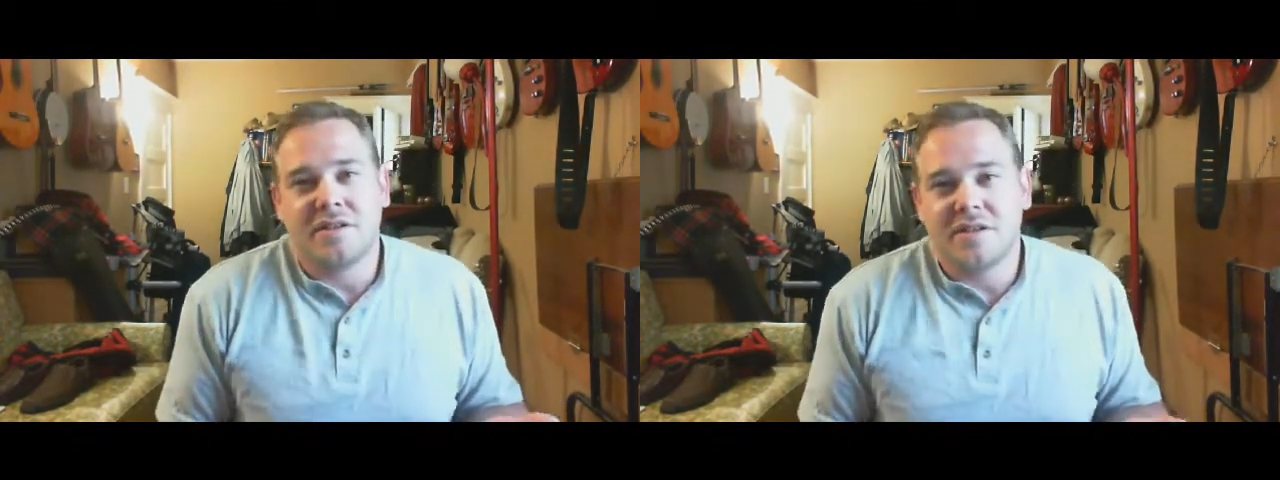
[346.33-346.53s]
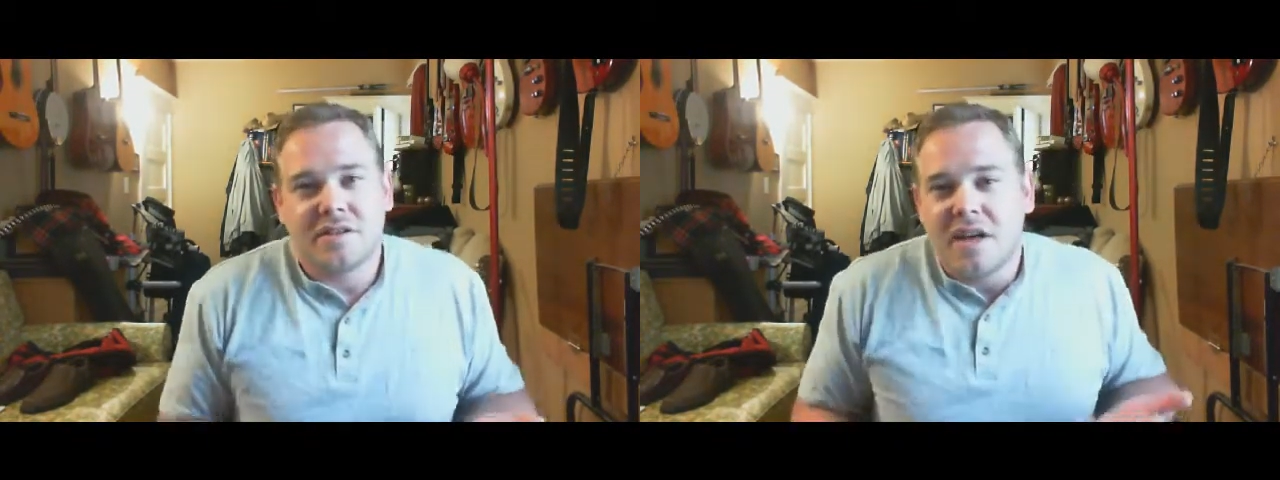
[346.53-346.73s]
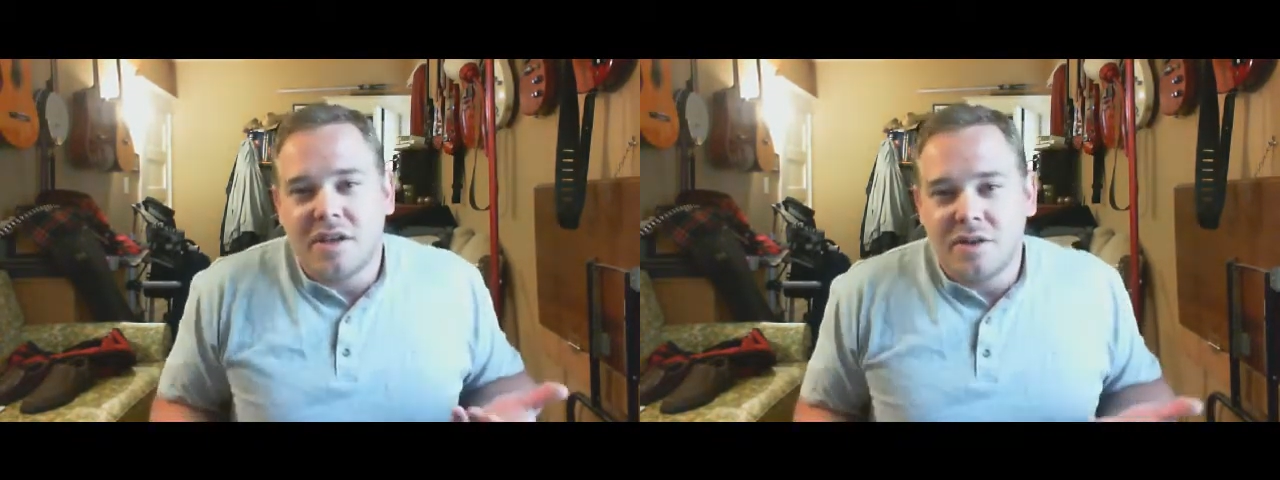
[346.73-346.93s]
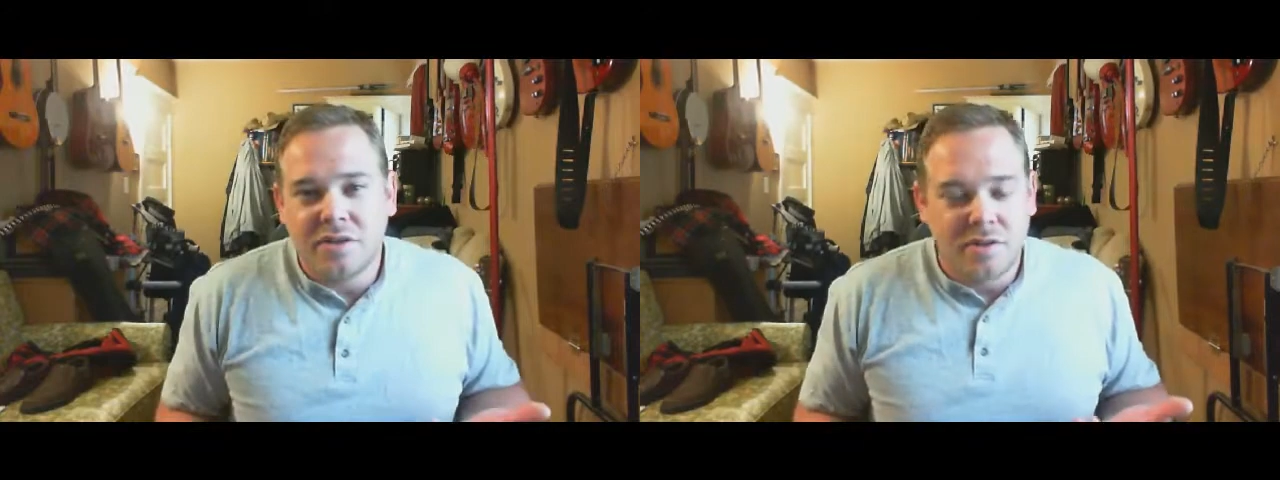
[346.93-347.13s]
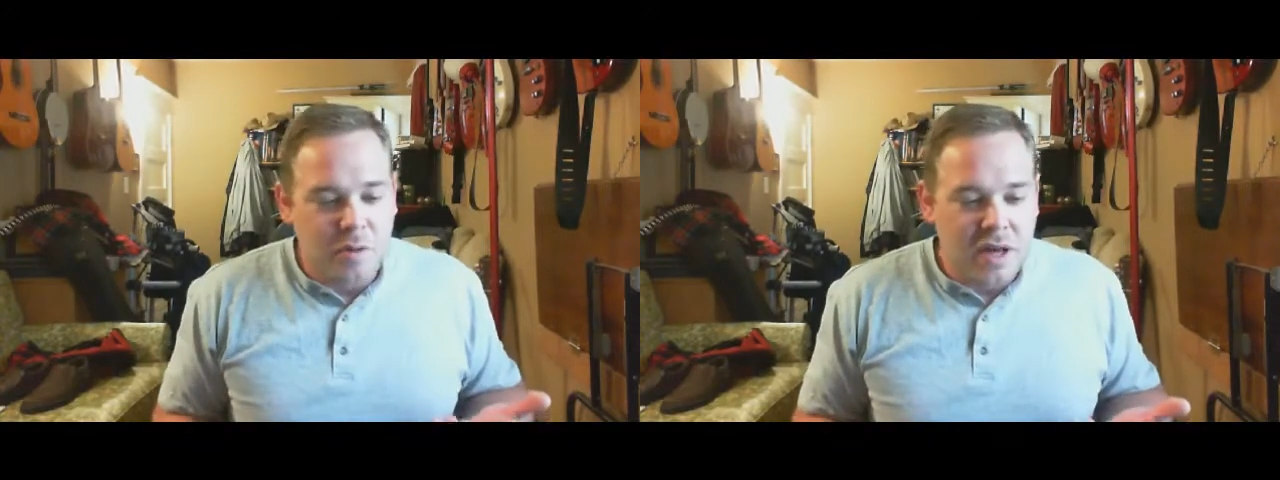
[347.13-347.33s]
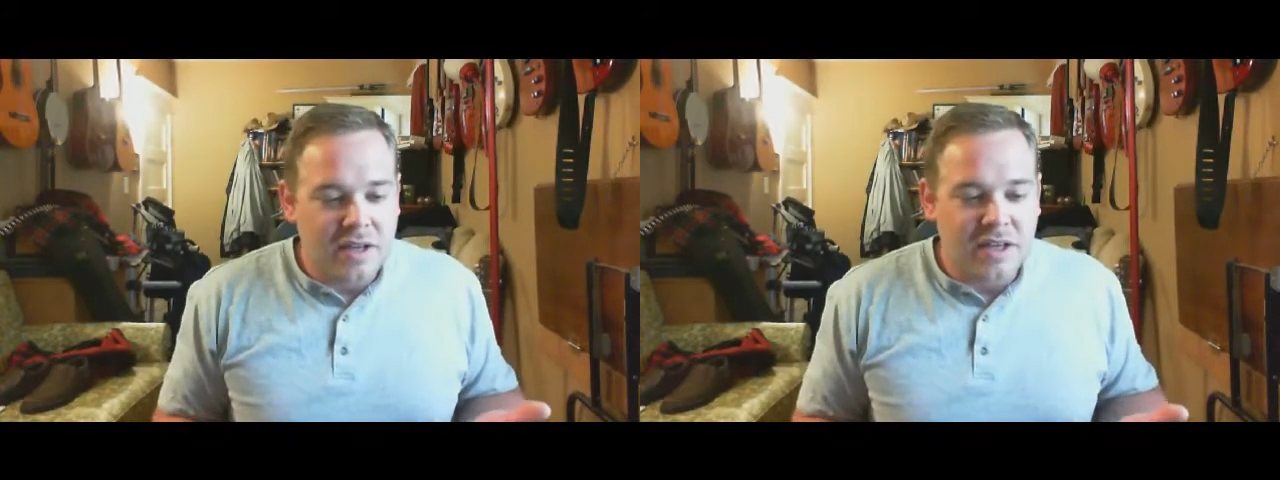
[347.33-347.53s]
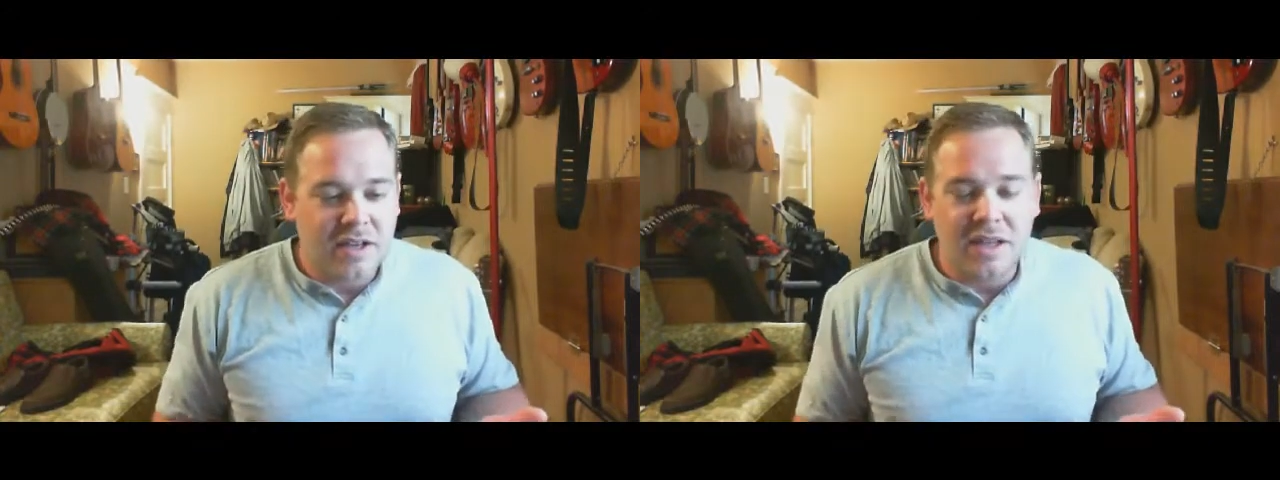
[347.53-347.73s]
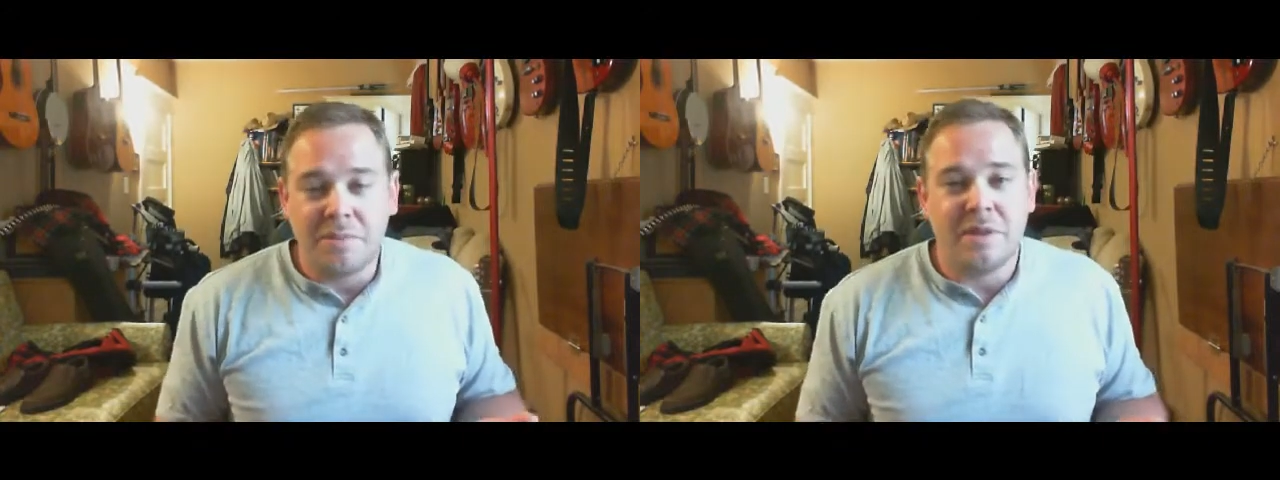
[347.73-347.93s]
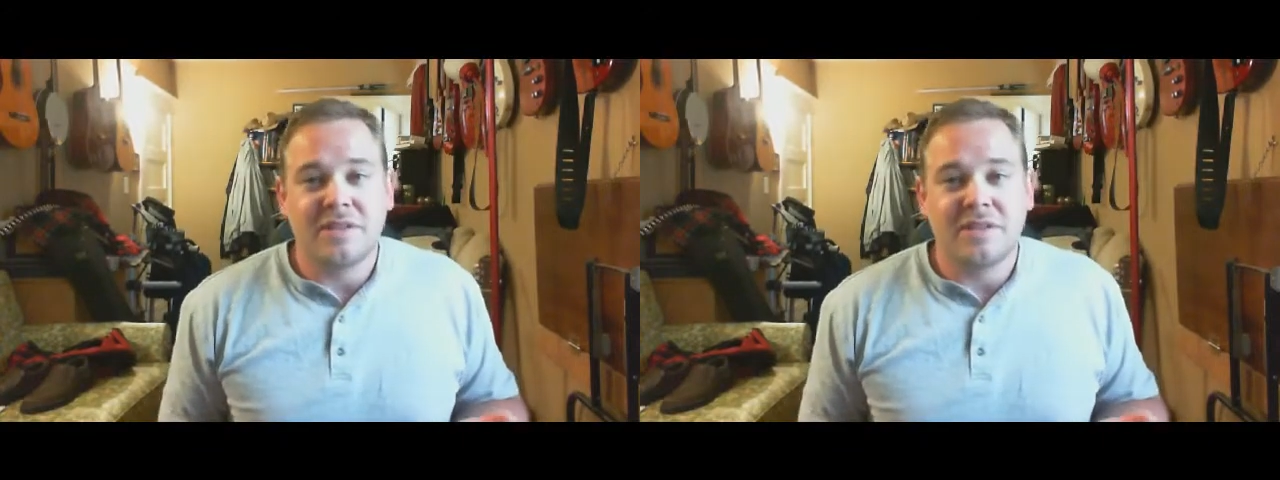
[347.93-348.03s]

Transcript: It's just not a good quality clip.